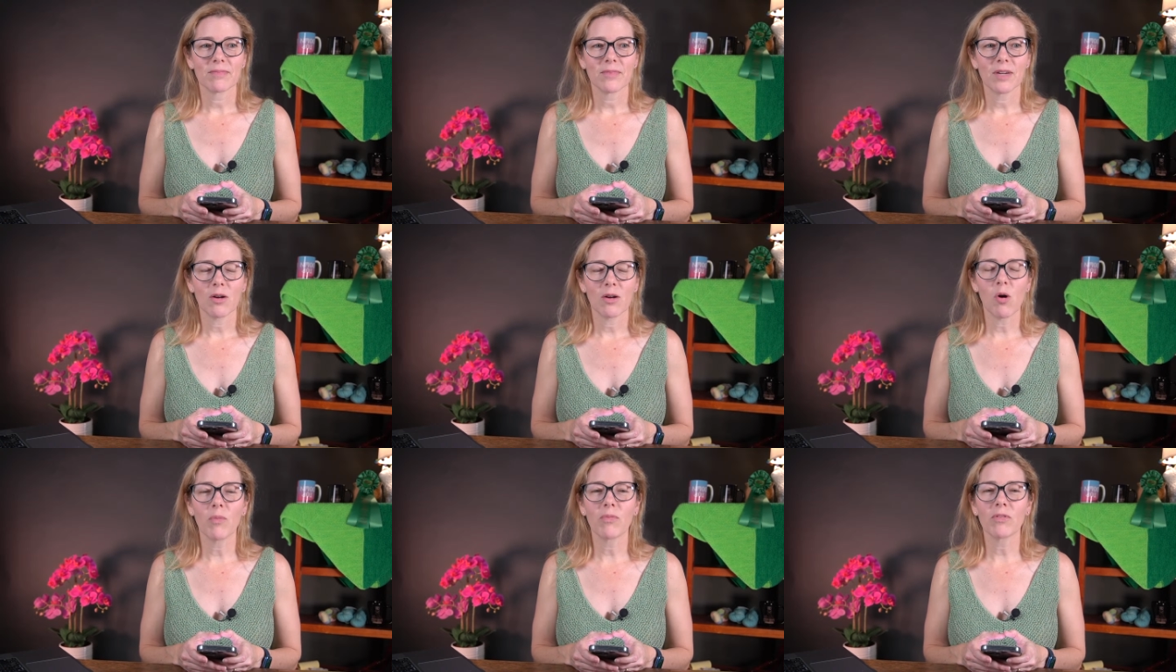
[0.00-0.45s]

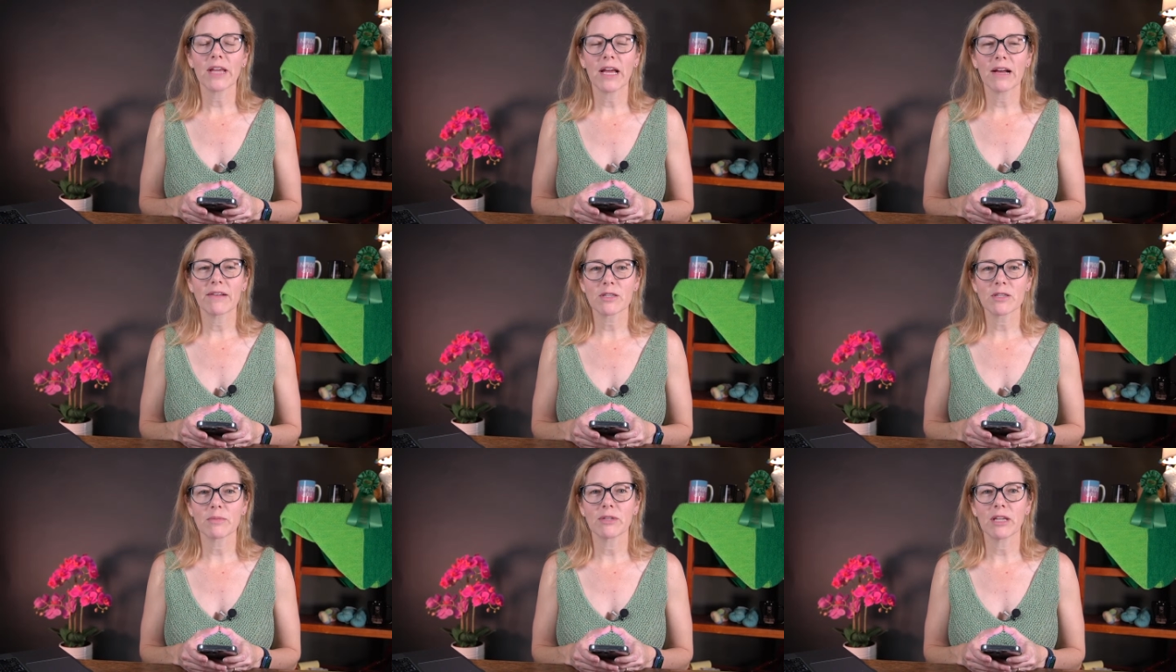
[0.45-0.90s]
hopefully
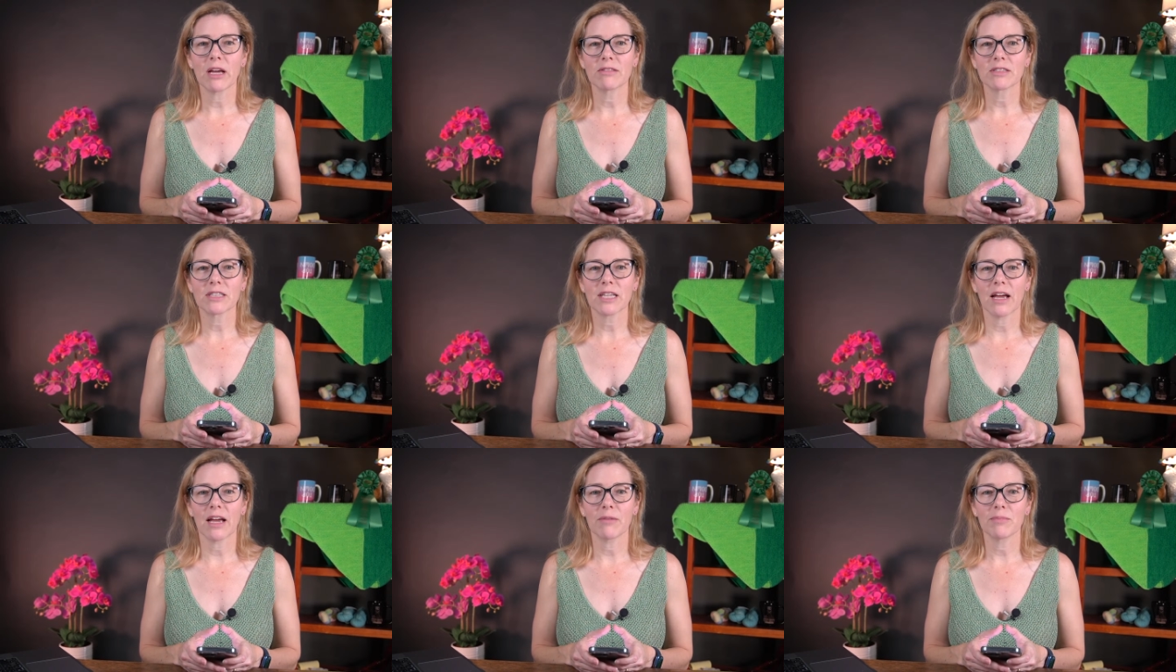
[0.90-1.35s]
have some
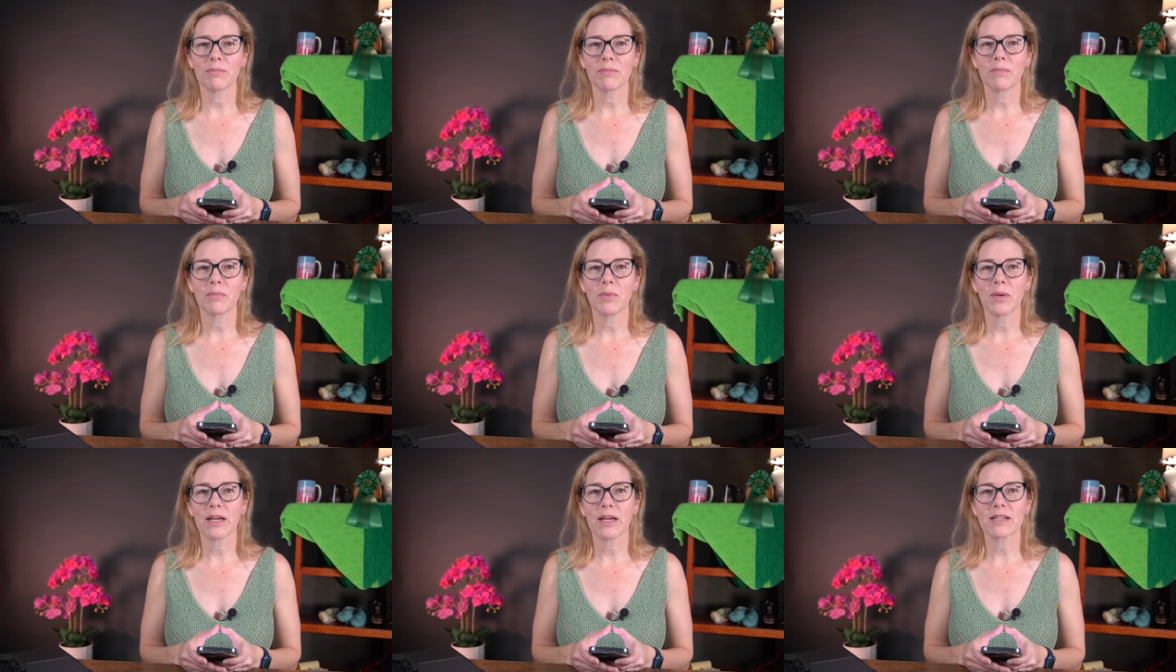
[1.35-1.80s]
downtime,
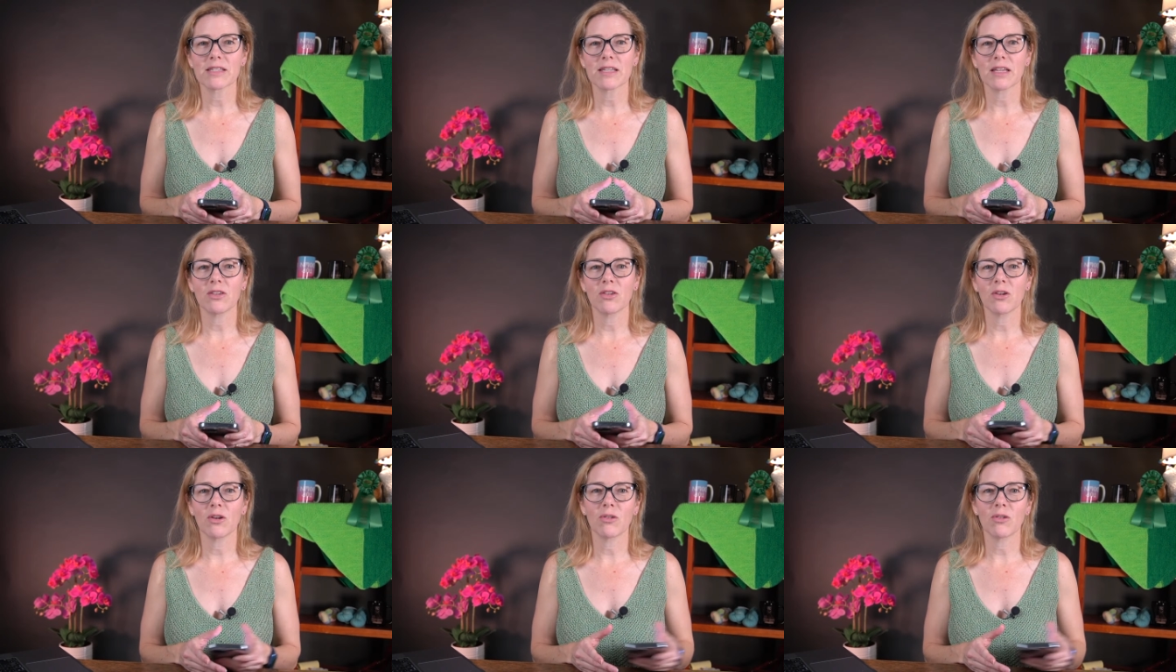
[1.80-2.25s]
because I
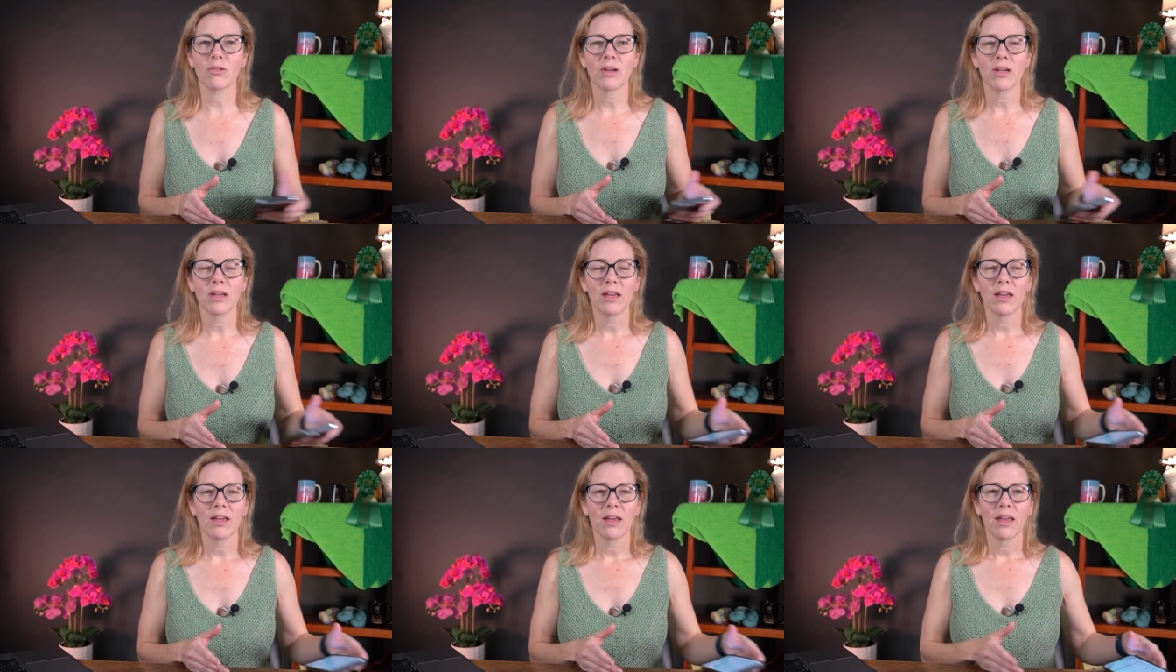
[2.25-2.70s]
know
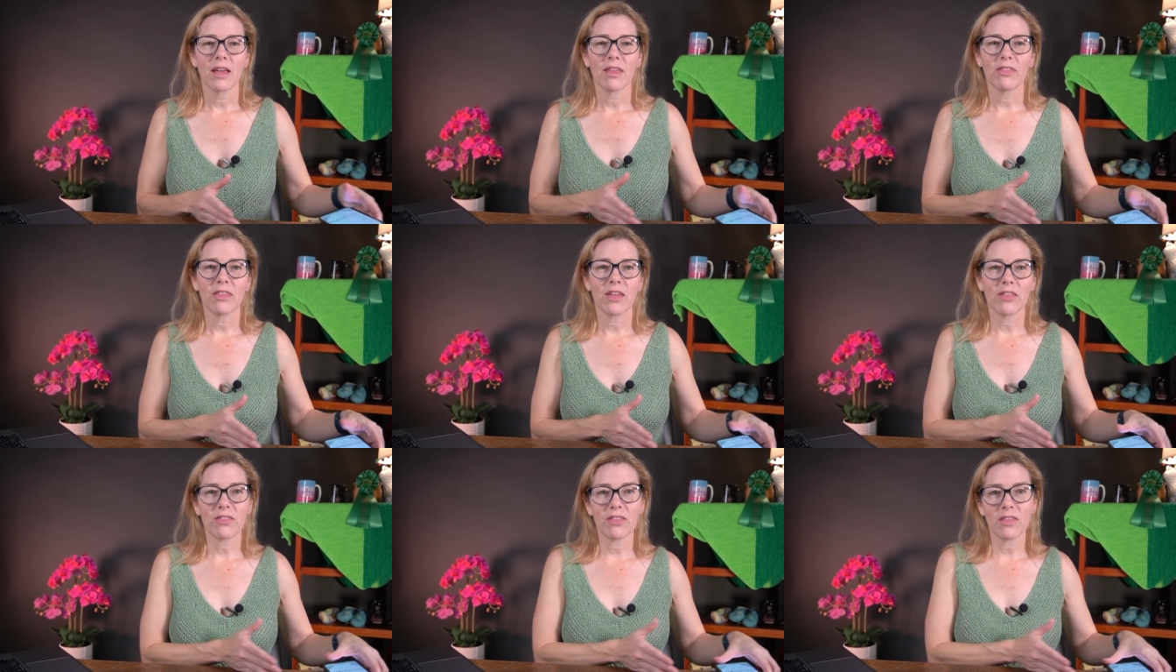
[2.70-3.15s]

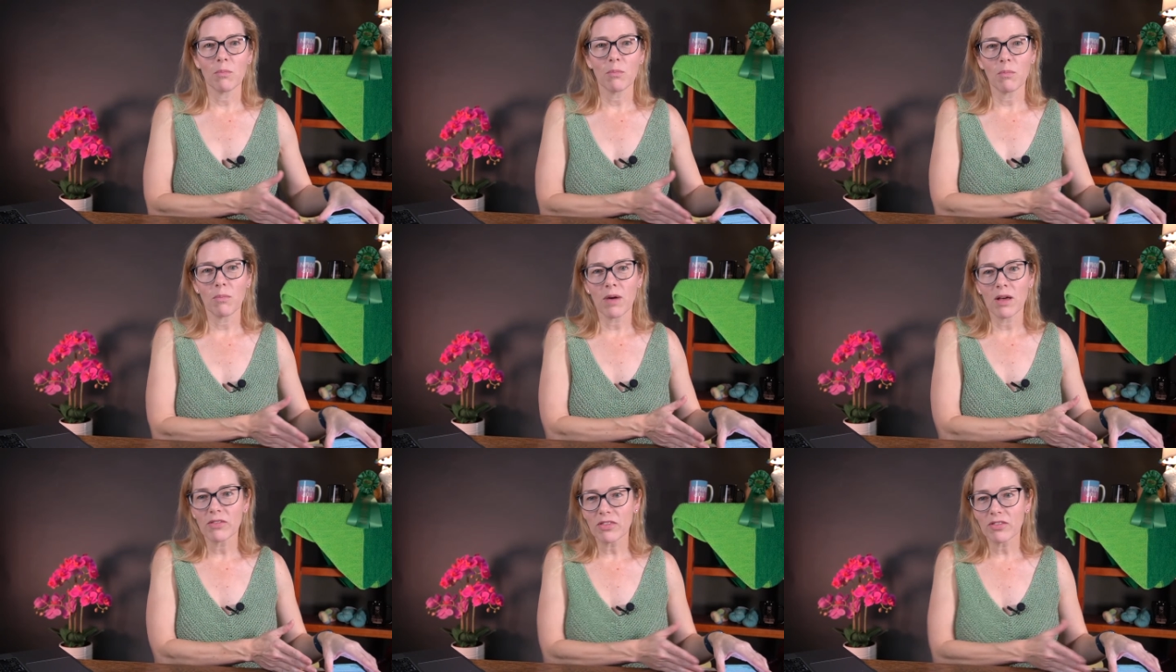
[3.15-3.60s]
that the
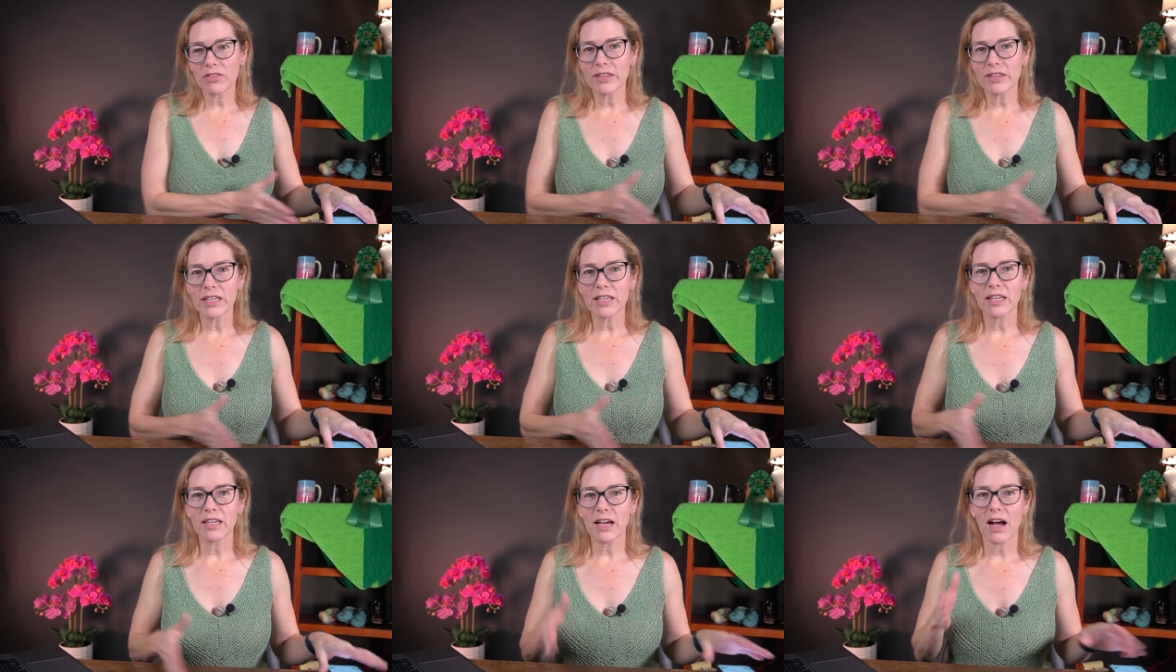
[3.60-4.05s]
month
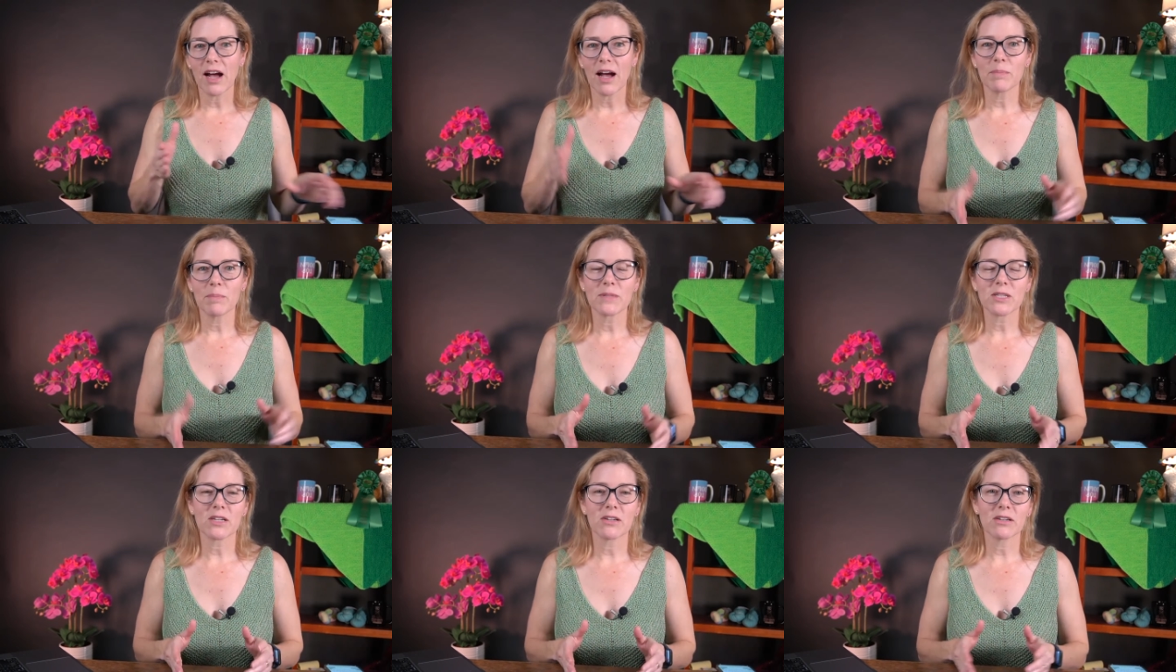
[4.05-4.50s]
leading
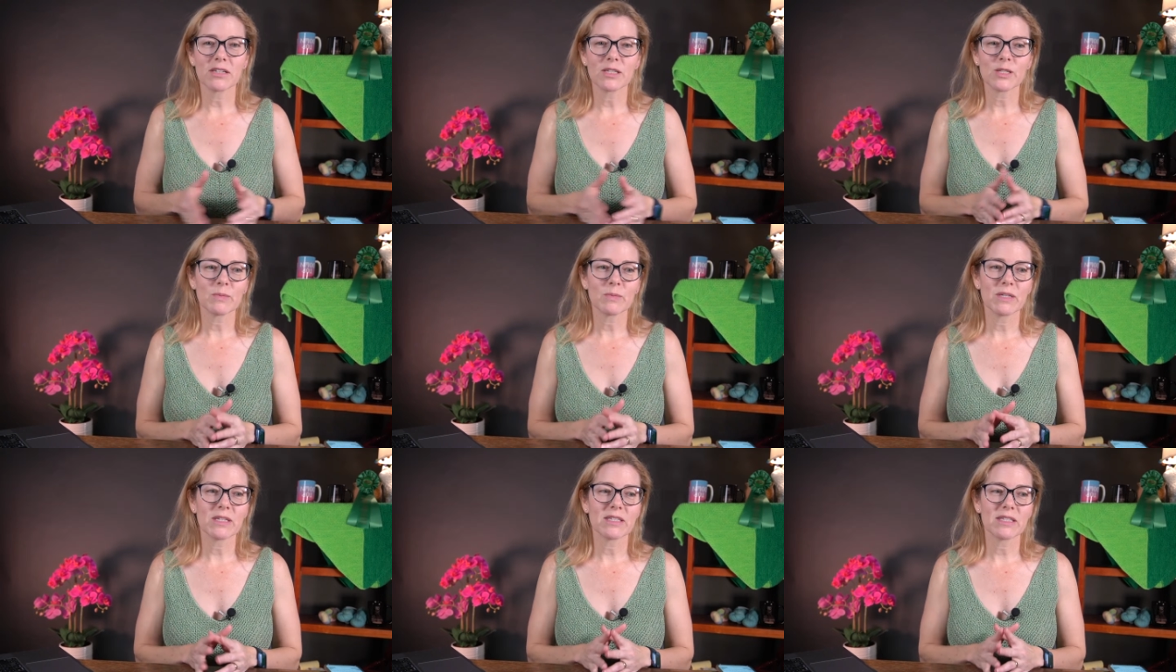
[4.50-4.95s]
up to
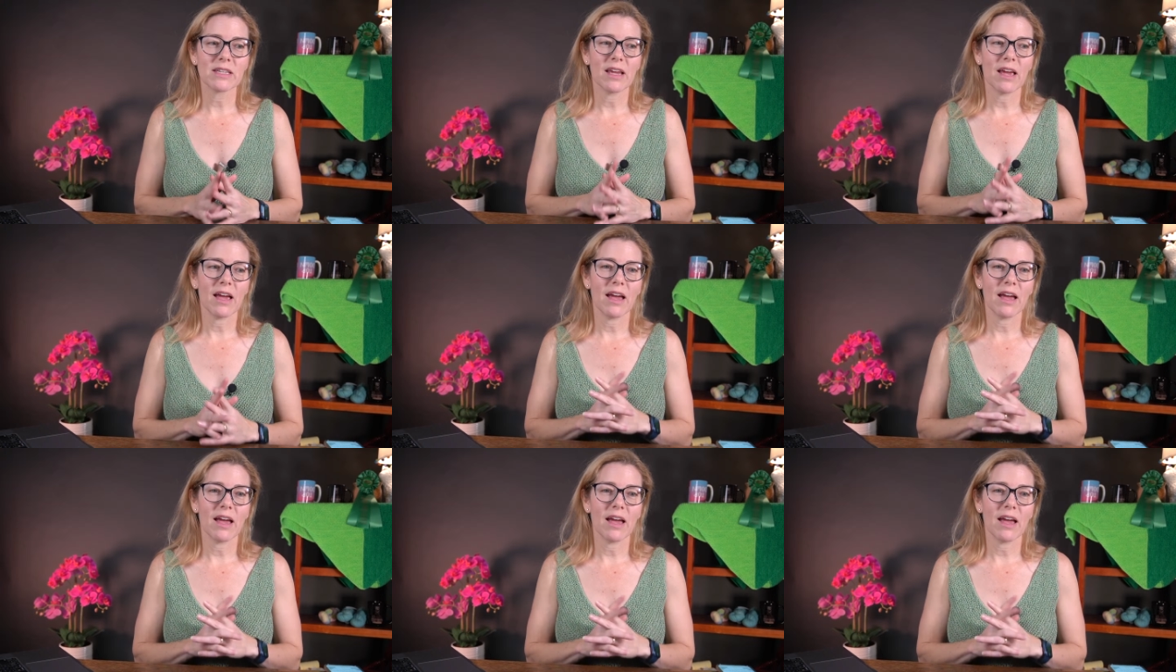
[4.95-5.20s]
Christmas,